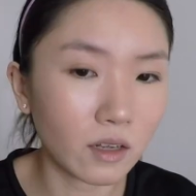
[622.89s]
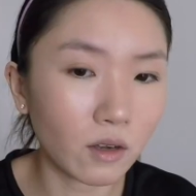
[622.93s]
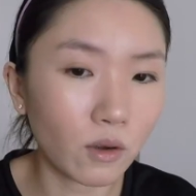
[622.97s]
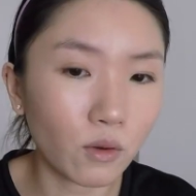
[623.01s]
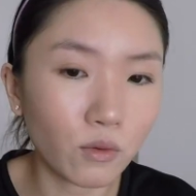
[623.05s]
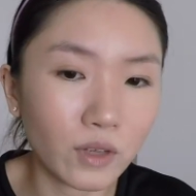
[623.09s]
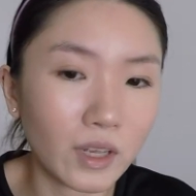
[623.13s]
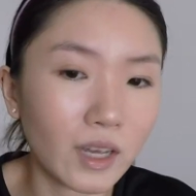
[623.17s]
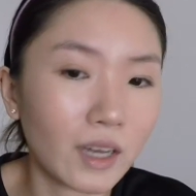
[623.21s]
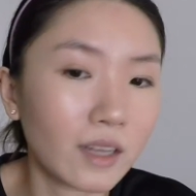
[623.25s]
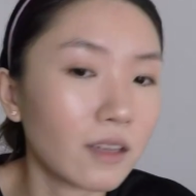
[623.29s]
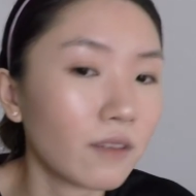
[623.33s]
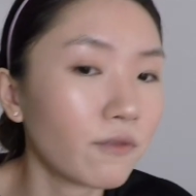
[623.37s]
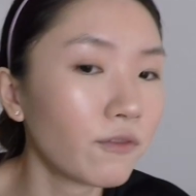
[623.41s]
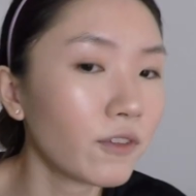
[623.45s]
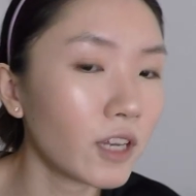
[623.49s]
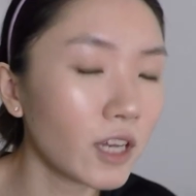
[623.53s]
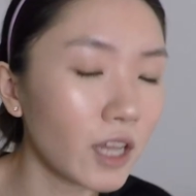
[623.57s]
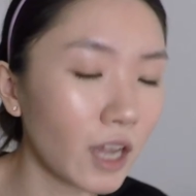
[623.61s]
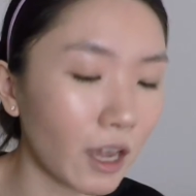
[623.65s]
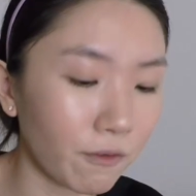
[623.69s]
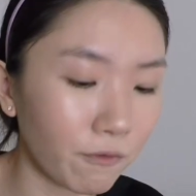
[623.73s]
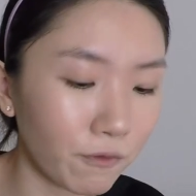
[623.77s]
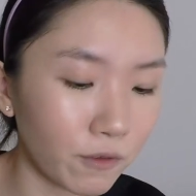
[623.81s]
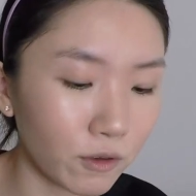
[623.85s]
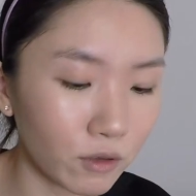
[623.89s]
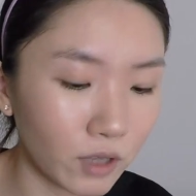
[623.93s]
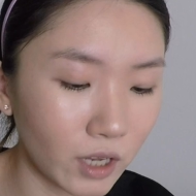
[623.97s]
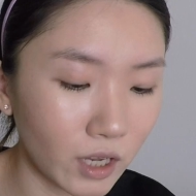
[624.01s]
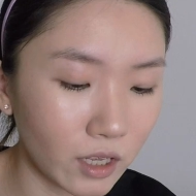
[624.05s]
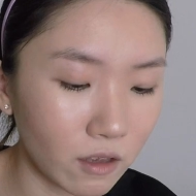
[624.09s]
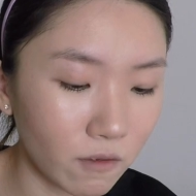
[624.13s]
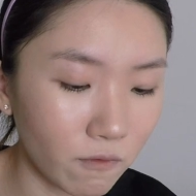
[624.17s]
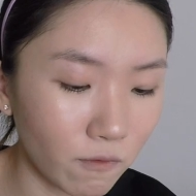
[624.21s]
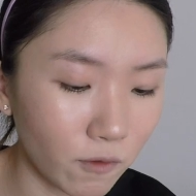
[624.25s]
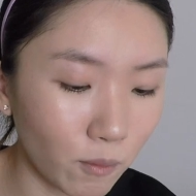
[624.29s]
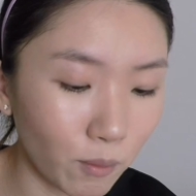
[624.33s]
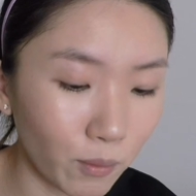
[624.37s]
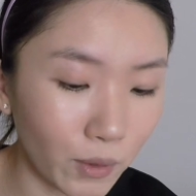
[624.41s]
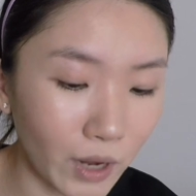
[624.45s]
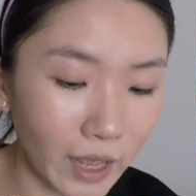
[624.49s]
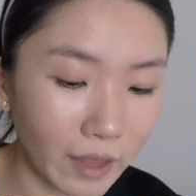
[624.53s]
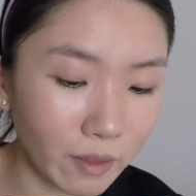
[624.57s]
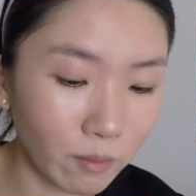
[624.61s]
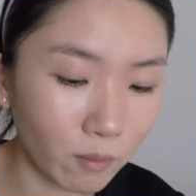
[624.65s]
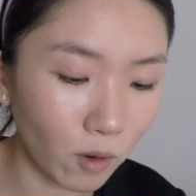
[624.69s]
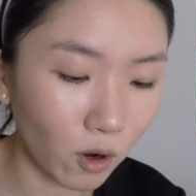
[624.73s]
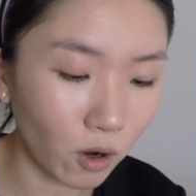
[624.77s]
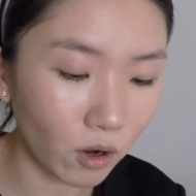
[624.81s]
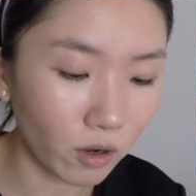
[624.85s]
Oh yeah, definitely I feel that if you
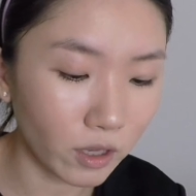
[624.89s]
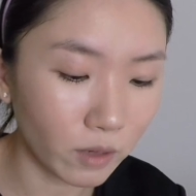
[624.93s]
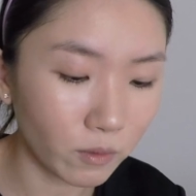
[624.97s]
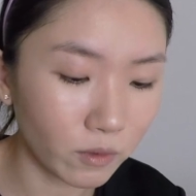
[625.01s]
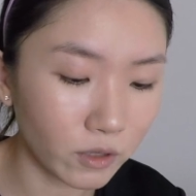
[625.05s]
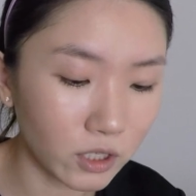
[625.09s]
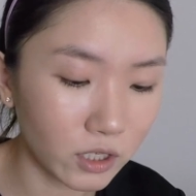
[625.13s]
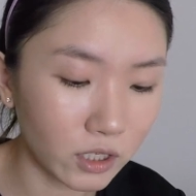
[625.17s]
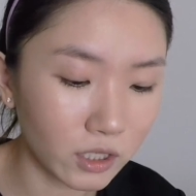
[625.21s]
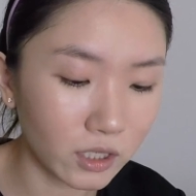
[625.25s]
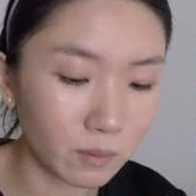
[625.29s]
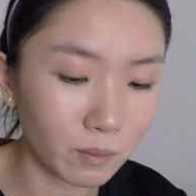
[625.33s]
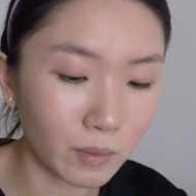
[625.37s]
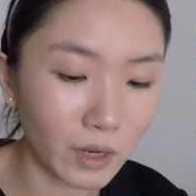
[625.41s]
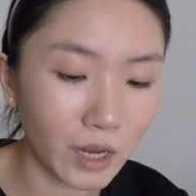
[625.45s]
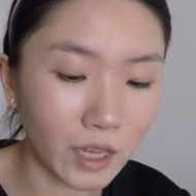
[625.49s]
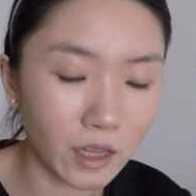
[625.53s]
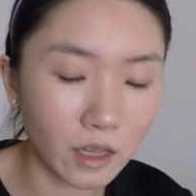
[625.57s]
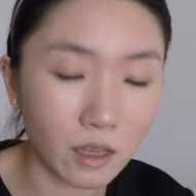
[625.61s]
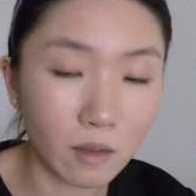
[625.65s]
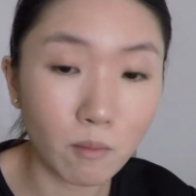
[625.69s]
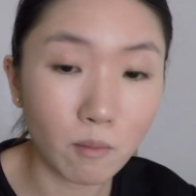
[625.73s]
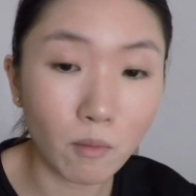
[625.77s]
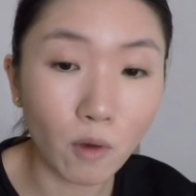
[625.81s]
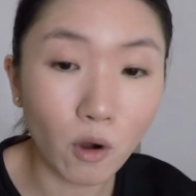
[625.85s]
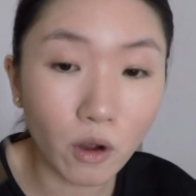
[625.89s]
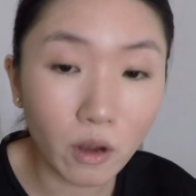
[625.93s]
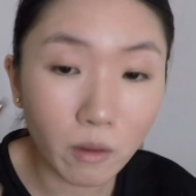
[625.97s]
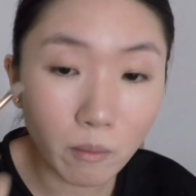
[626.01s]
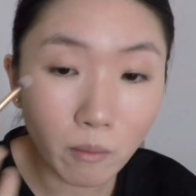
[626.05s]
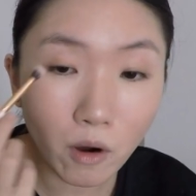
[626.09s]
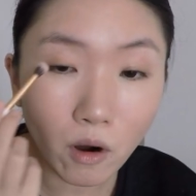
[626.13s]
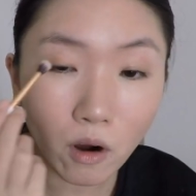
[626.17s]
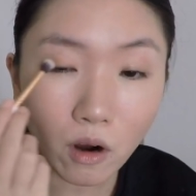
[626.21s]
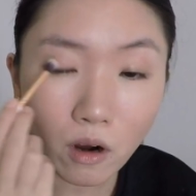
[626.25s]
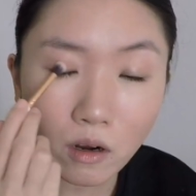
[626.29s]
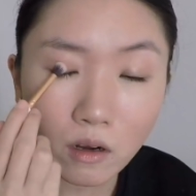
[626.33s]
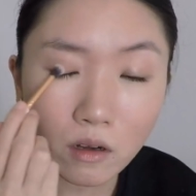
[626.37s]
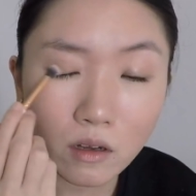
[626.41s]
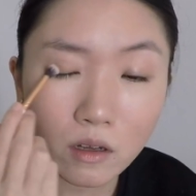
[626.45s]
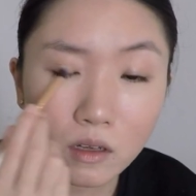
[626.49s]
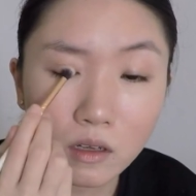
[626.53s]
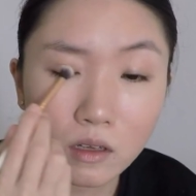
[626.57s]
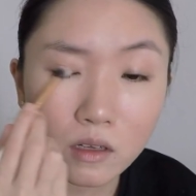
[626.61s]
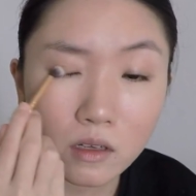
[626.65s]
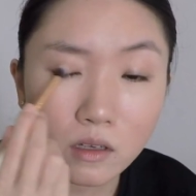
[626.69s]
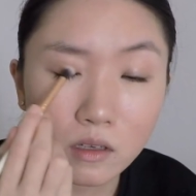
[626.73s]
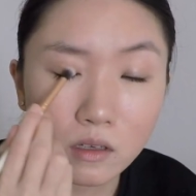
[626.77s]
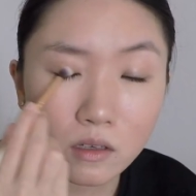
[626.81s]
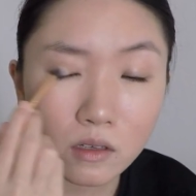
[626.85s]
blend more, it will just blend in more and more.
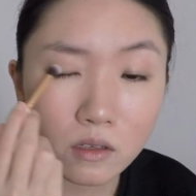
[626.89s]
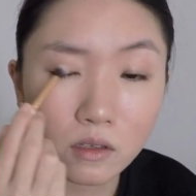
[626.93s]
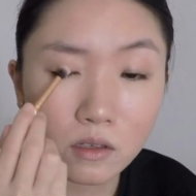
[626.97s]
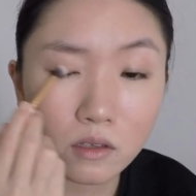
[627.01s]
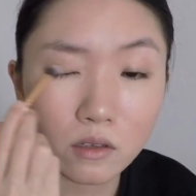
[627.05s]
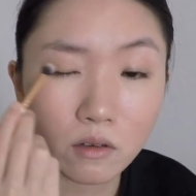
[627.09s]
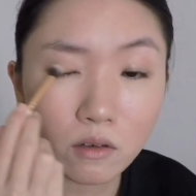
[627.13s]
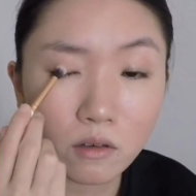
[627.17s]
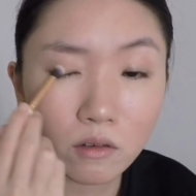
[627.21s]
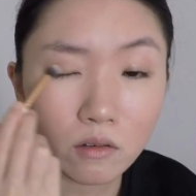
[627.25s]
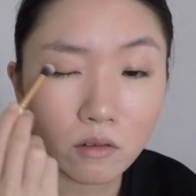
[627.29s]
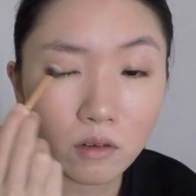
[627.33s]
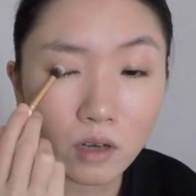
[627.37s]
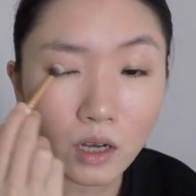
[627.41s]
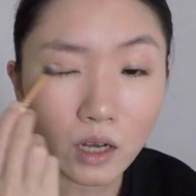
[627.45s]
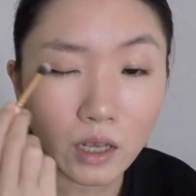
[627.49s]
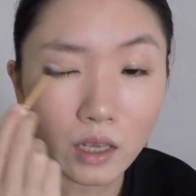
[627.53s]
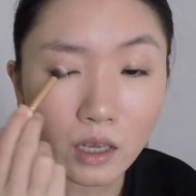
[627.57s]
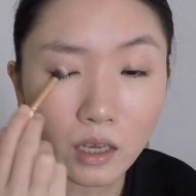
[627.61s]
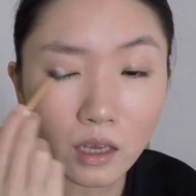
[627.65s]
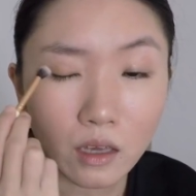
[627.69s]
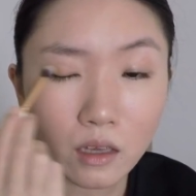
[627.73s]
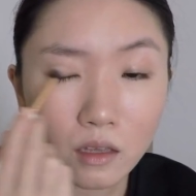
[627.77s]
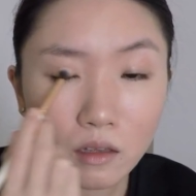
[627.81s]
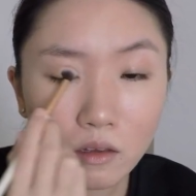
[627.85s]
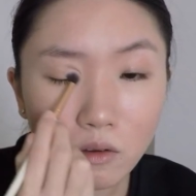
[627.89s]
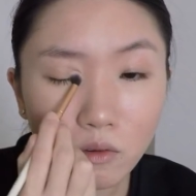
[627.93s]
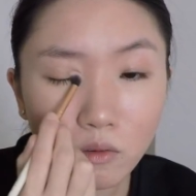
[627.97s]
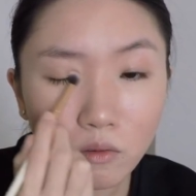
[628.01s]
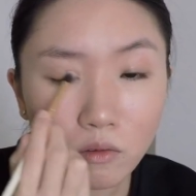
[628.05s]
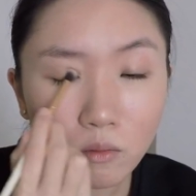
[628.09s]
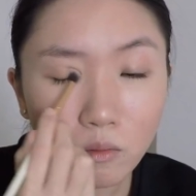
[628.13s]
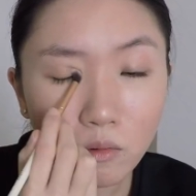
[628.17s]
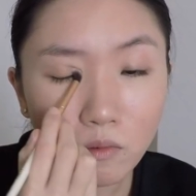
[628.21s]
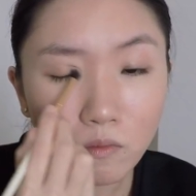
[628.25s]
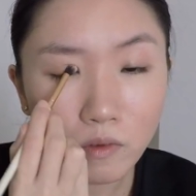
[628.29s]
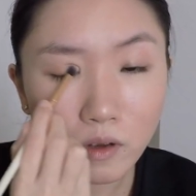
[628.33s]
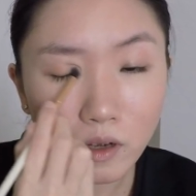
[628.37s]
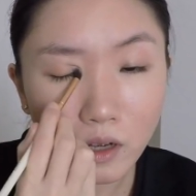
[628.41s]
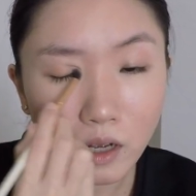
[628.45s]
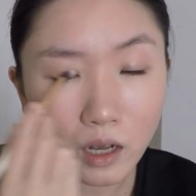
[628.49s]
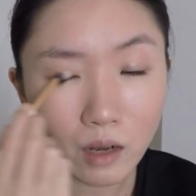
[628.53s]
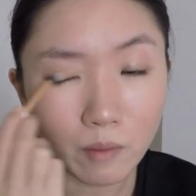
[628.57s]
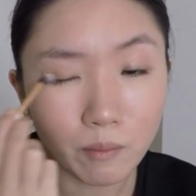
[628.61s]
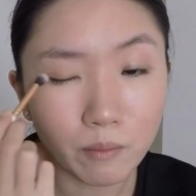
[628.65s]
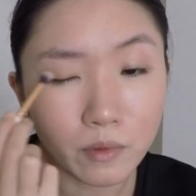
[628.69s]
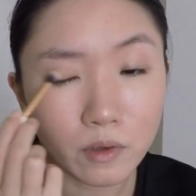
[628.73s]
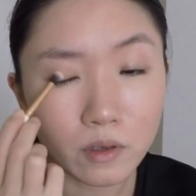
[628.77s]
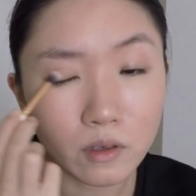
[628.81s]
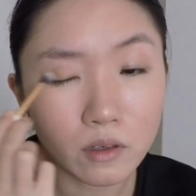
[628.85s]
So I can go in with a
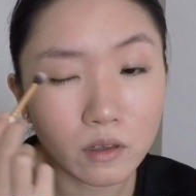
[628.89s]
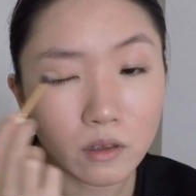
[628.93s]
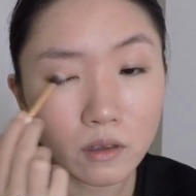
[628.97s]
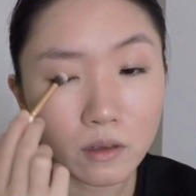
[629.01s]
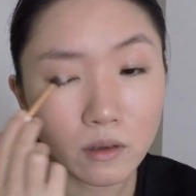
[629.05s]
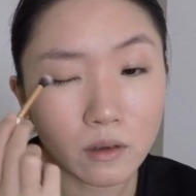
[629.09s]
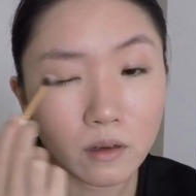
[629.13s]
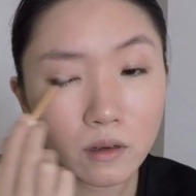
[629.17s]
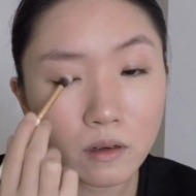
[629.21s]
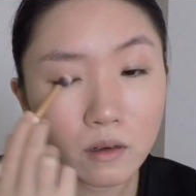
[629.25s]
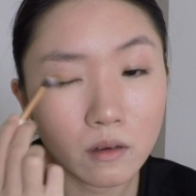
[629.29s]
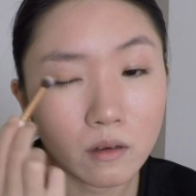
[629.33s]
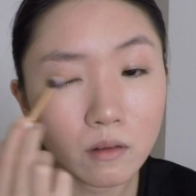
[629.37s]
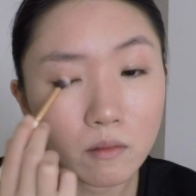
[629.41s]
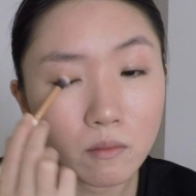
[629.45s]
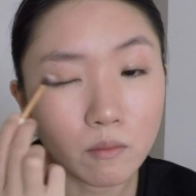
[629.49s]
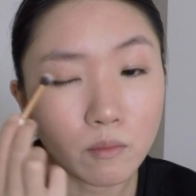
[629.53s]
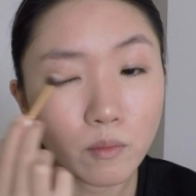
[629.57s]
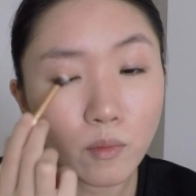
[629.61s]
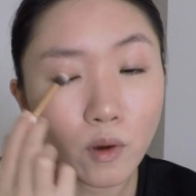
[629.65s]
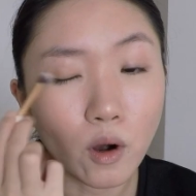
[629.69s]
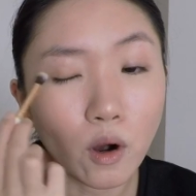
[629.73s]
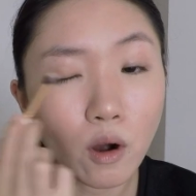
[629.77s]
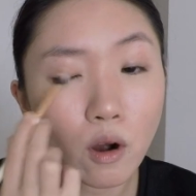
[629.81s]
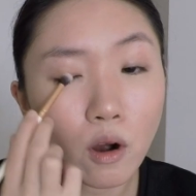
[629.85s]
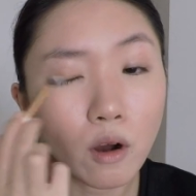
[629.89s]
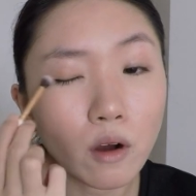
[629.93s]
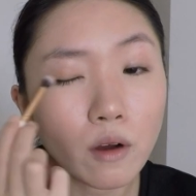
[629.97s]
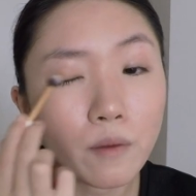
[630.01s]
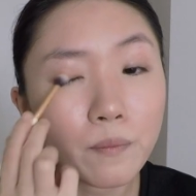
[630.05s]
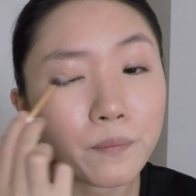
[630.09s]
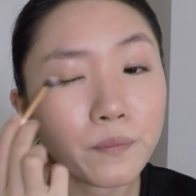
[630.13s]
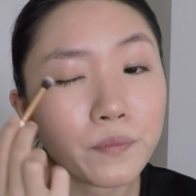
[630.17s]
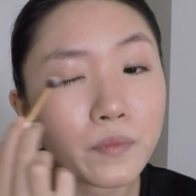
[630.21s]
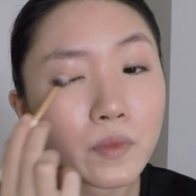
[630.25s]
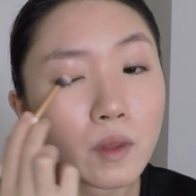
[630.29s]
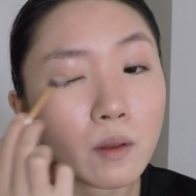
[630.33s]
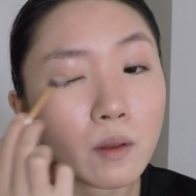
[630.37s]
couple more